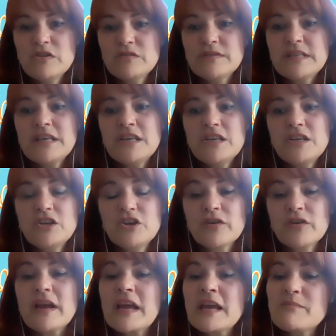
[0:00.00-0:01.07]
using
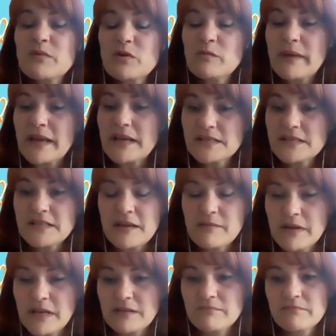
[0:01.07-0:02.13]
your April bank
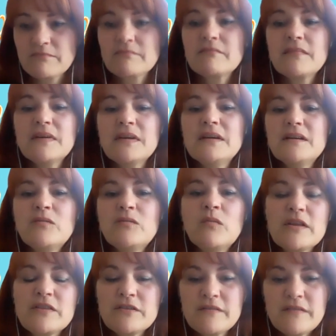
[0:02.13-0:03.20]
statement,
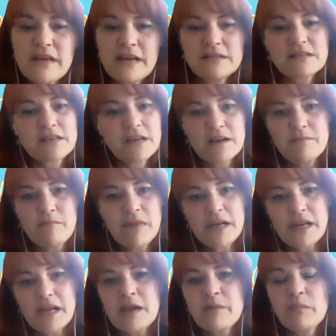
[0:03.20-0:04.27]
whether that's kind of
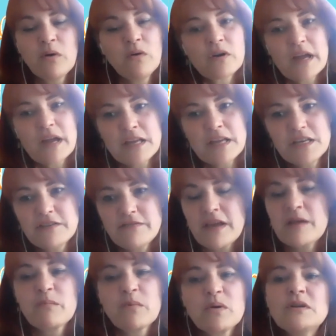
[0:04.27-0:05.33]
mid-April or end of
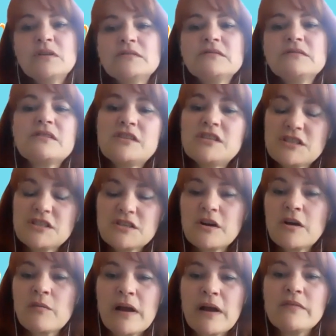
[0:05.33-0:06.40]
April, just
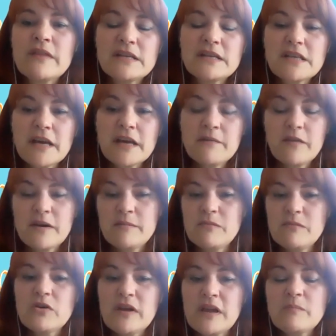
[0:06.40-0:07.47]
around that time frame,
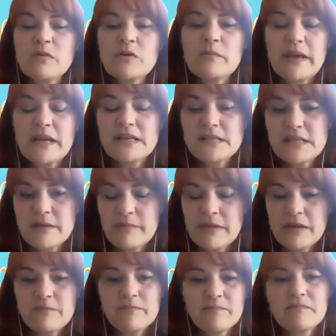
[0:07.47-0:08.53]
your April bank
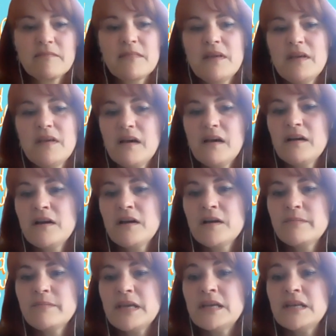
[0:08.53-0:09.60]
statement.
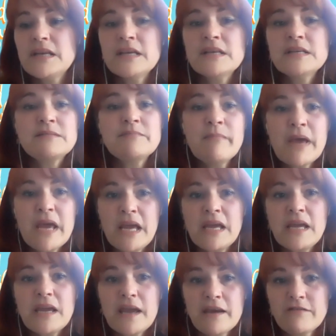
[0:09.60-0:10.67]
It is
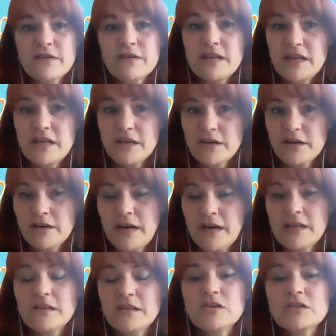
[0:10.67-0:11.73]
May every year,
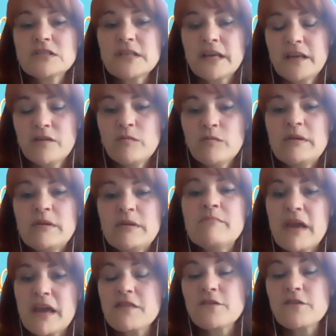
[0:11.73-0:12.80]
and it looks like it will be
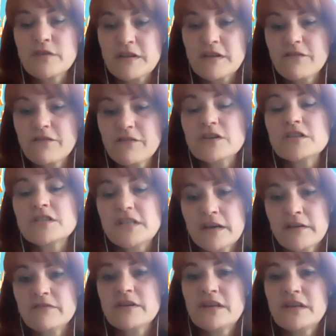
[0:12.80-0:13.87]
May 31st
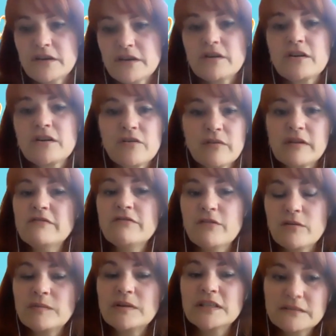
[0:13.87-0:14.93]
every year going
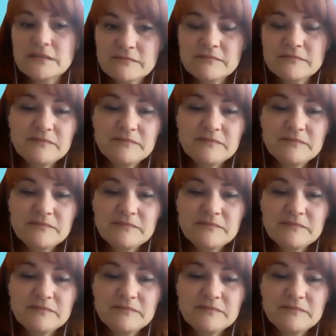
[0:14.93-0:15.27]
forward.